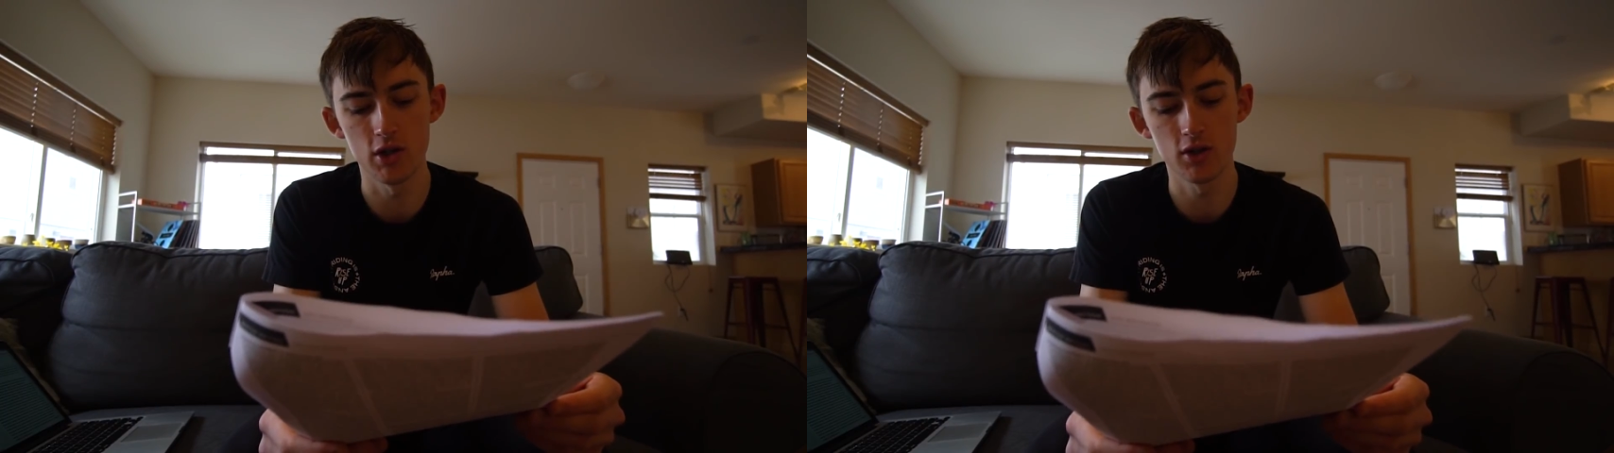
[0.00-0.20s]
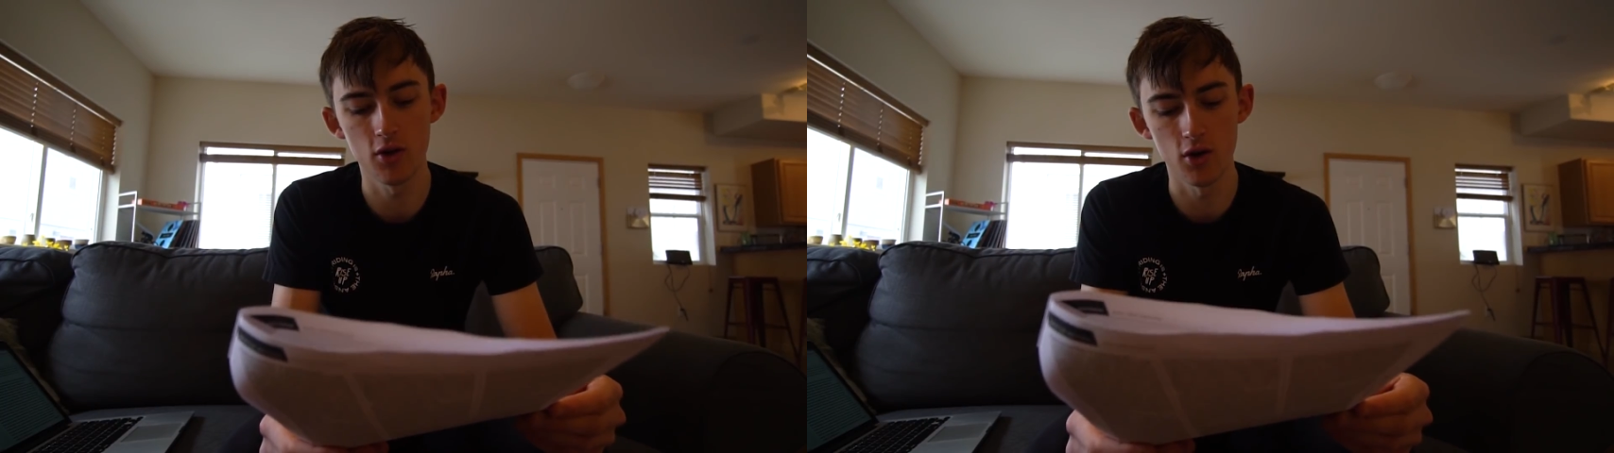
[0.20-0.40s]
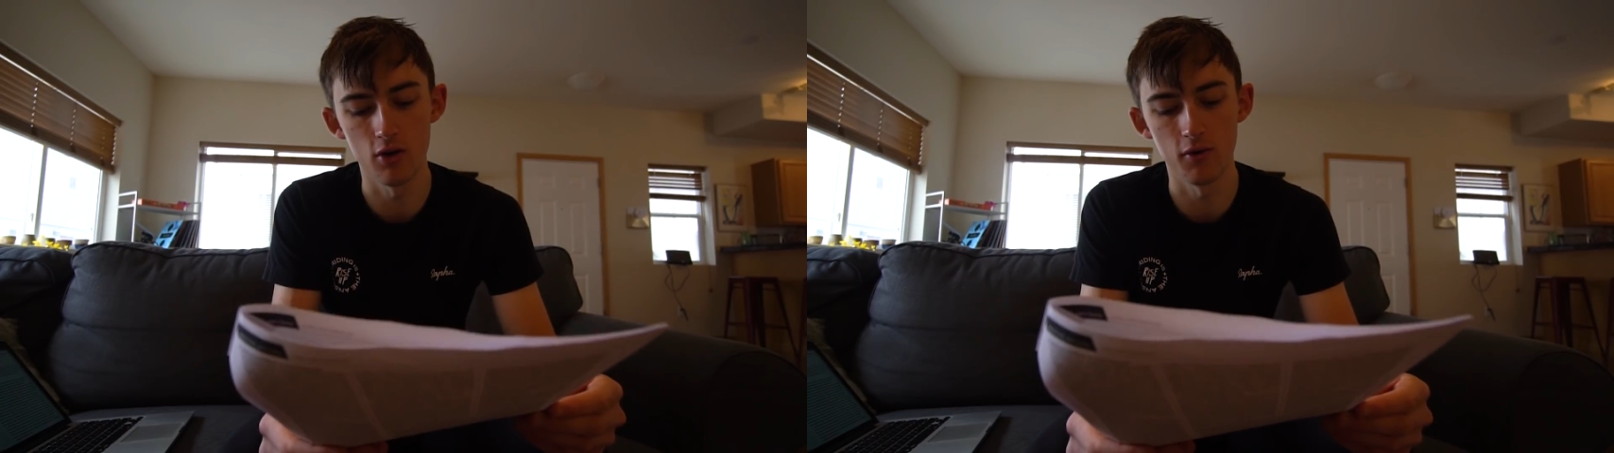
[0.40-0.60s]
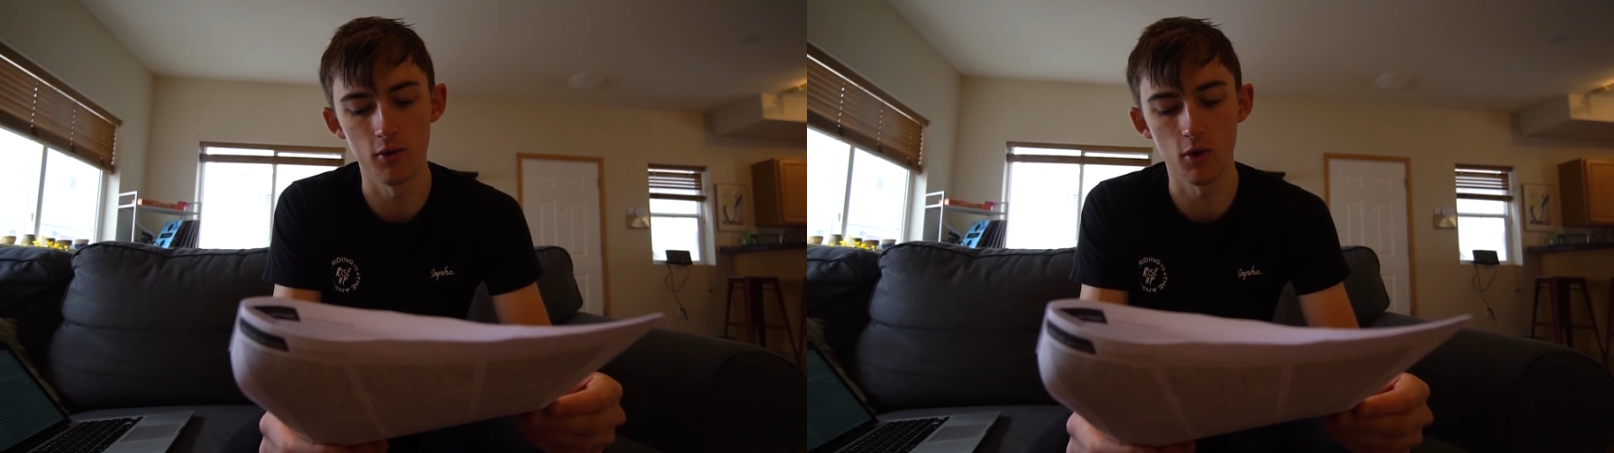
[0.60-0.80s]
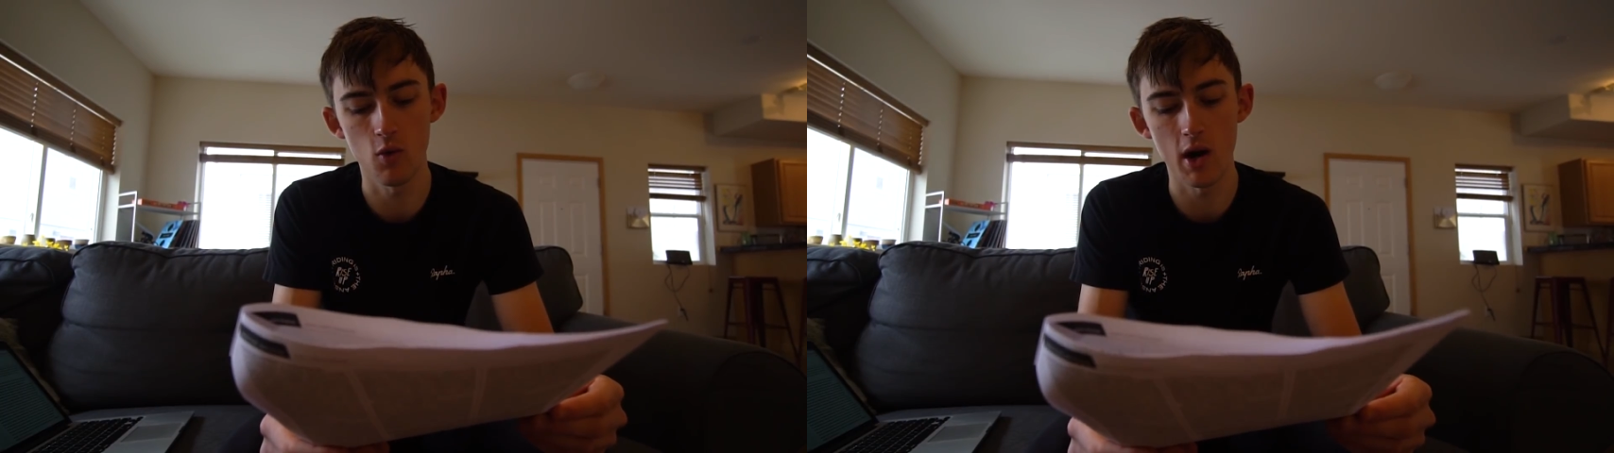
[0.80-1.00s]
turnover
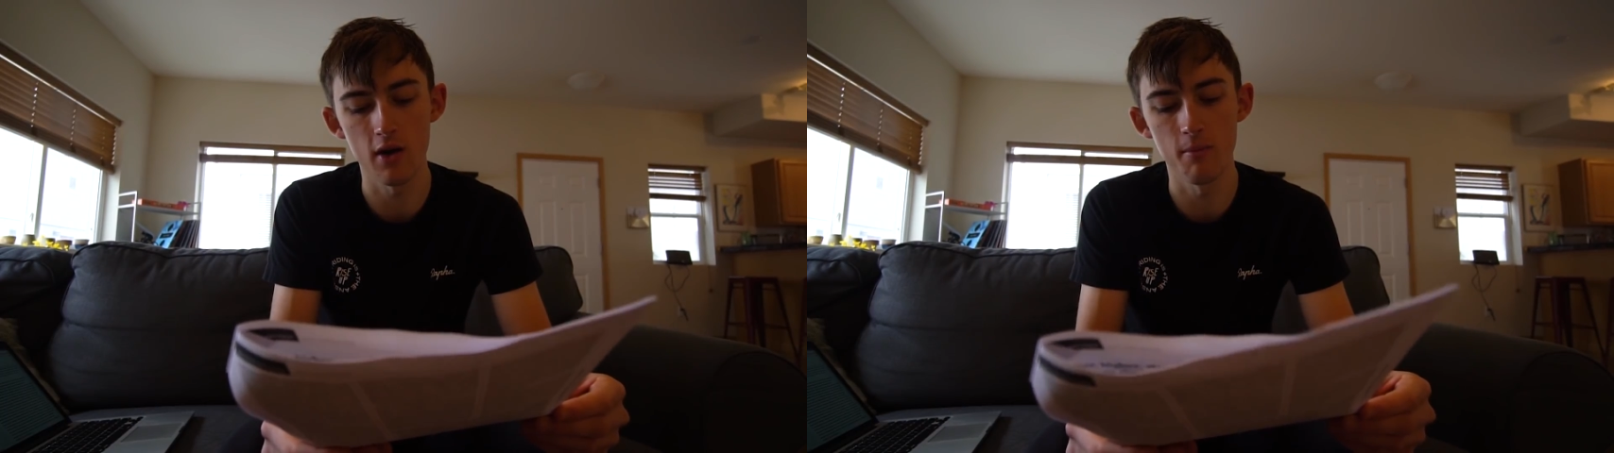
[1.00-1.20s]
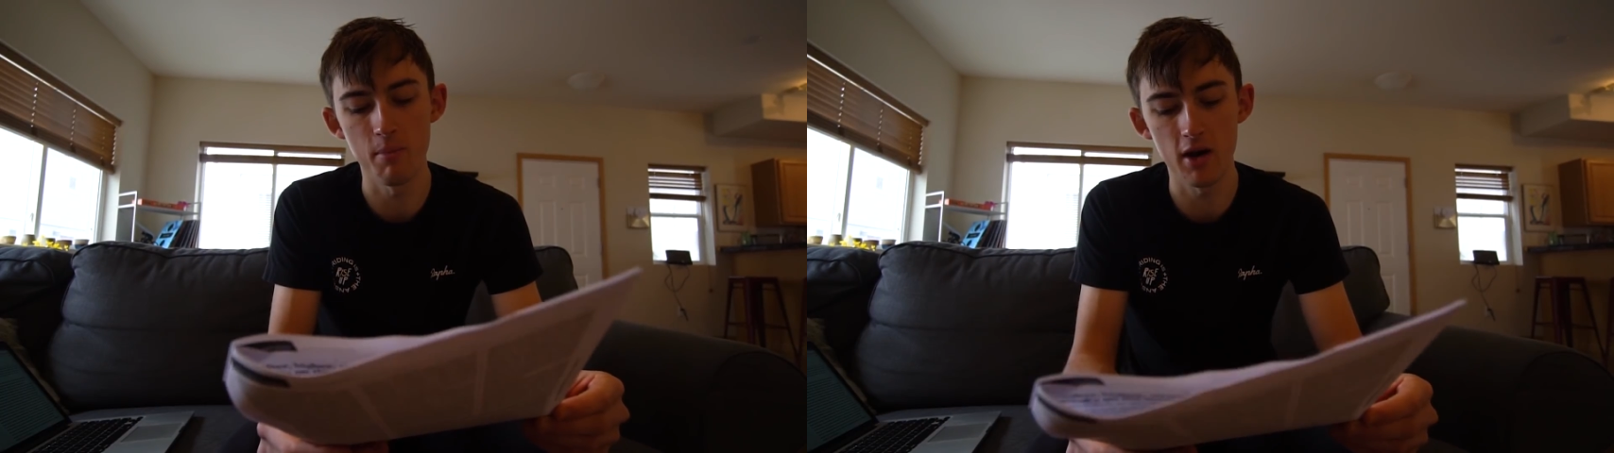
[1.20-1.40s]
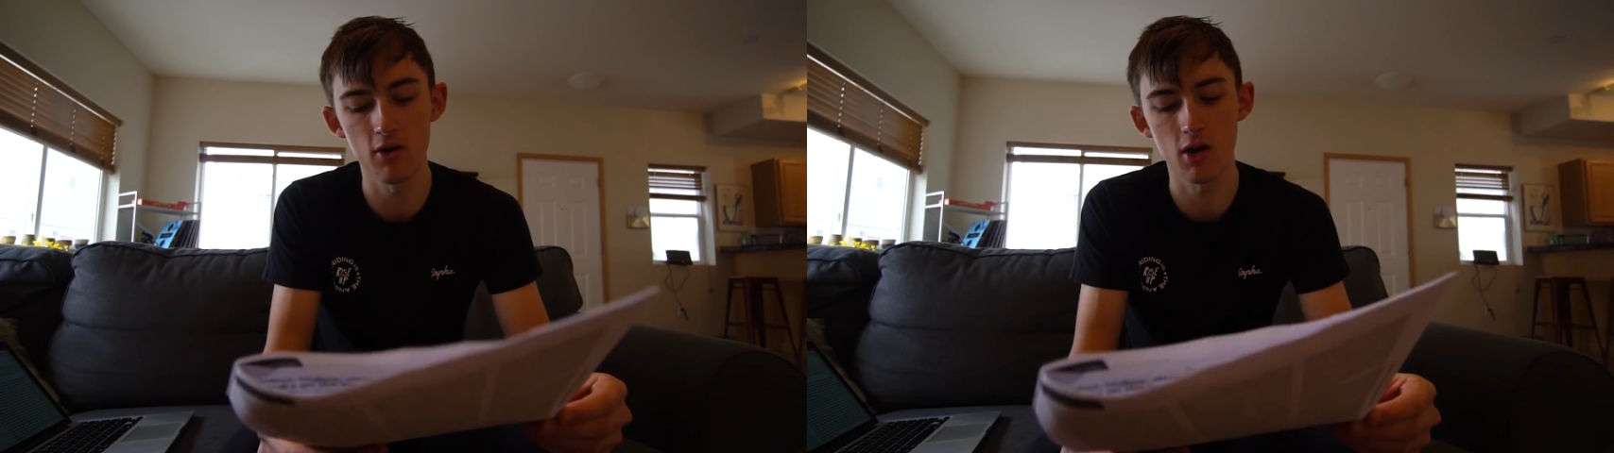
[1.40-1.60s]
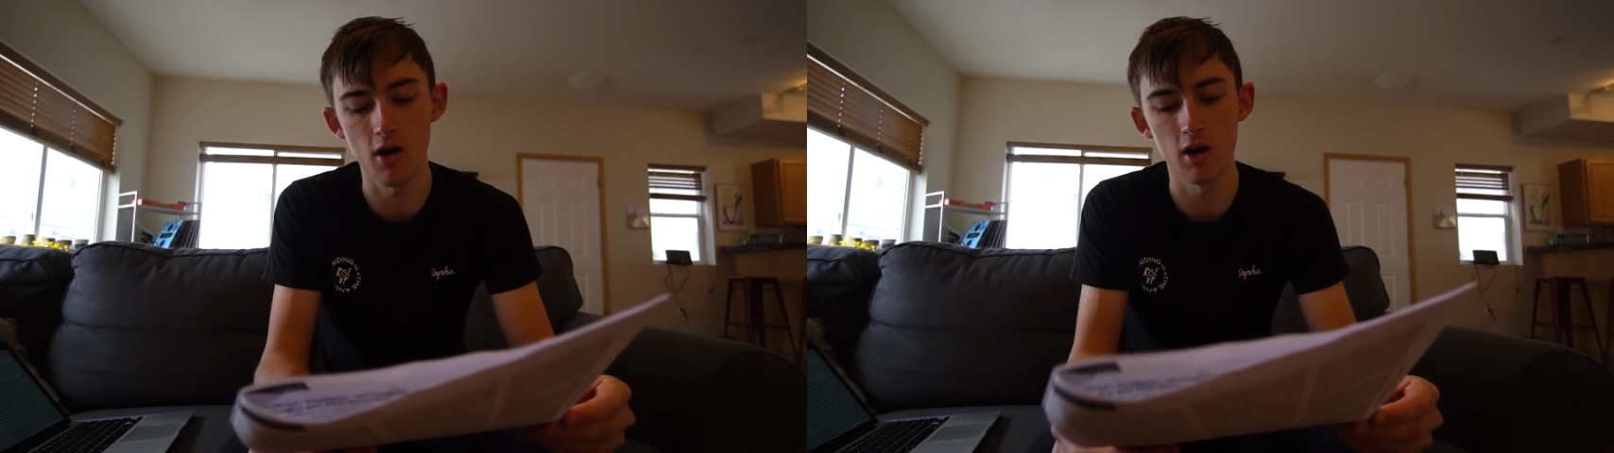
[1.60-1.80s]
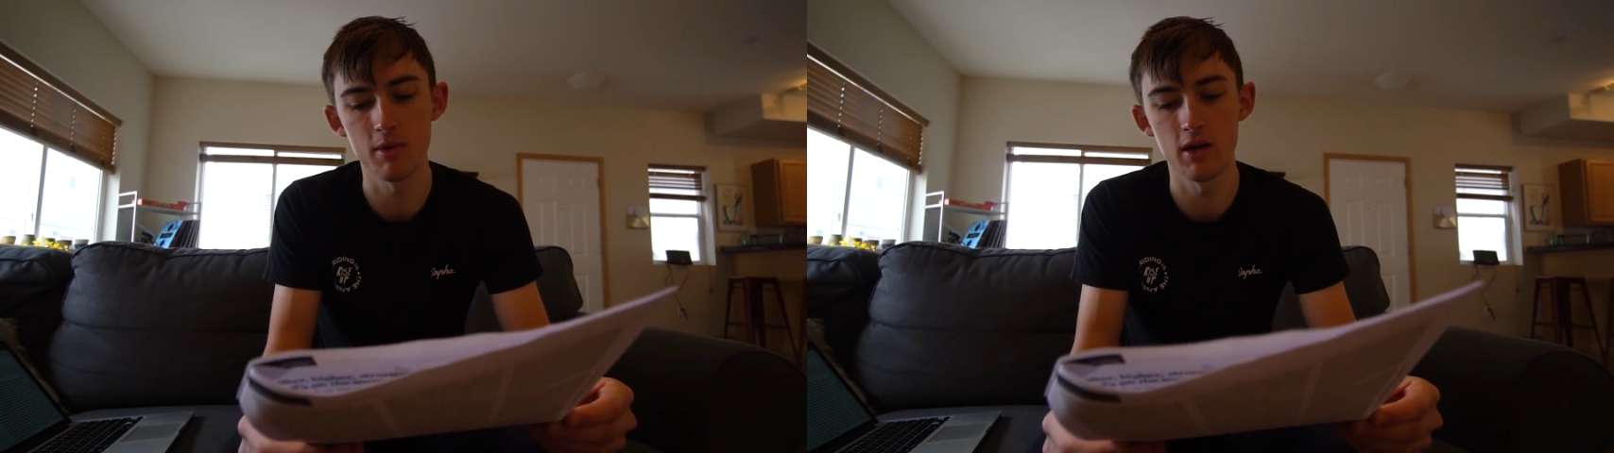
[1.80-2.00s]
require the better
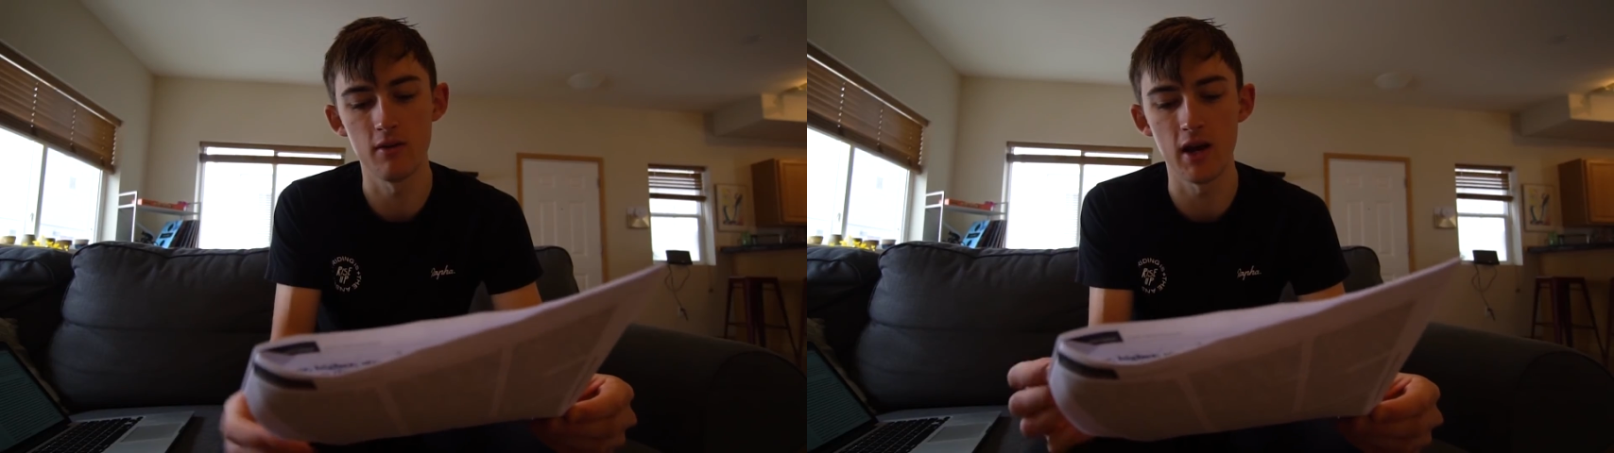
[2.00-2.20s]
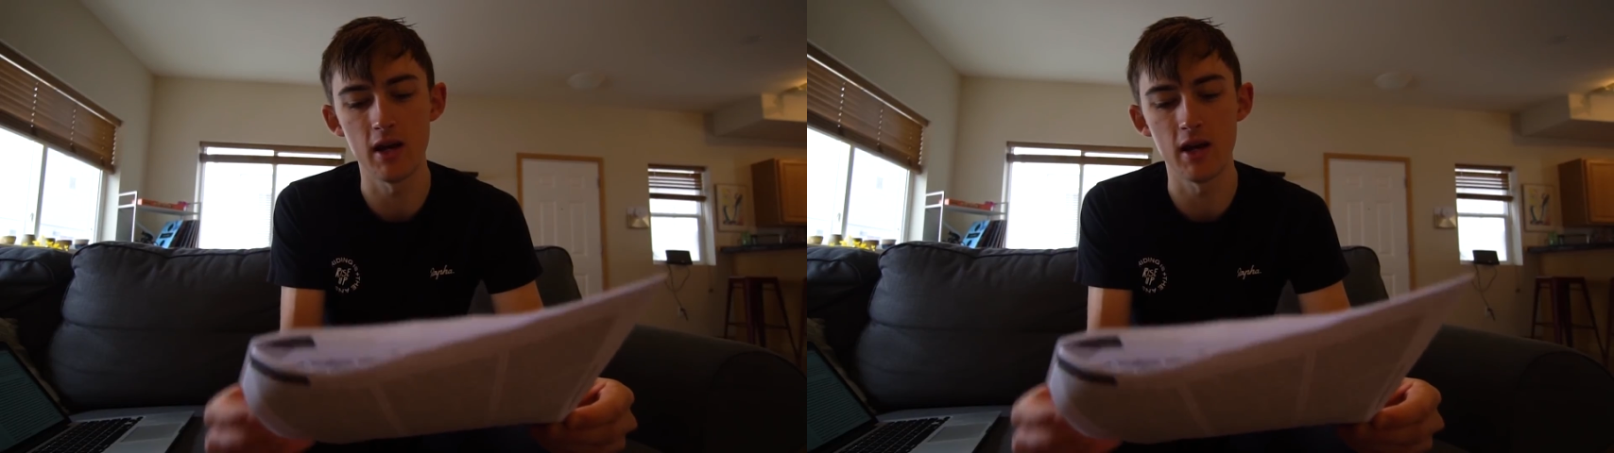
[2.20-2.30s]
economy of